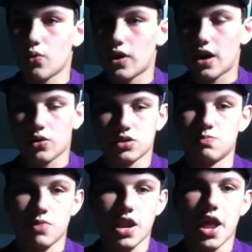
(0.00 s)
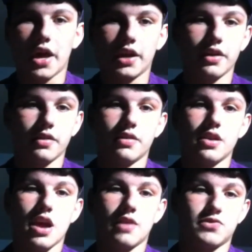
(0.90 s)
Right now it's midnight.
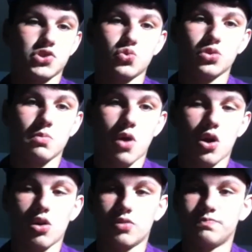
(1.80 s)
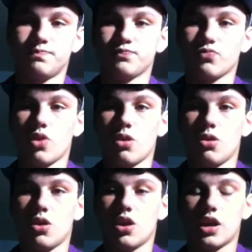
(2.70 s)
I have school tomorrow.
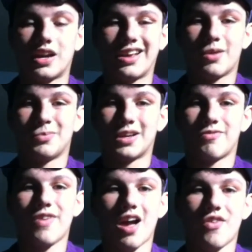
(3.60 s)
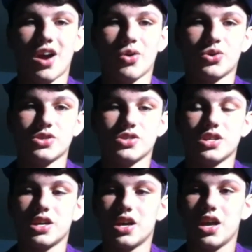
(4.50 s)
Got to get up in like 5 hours.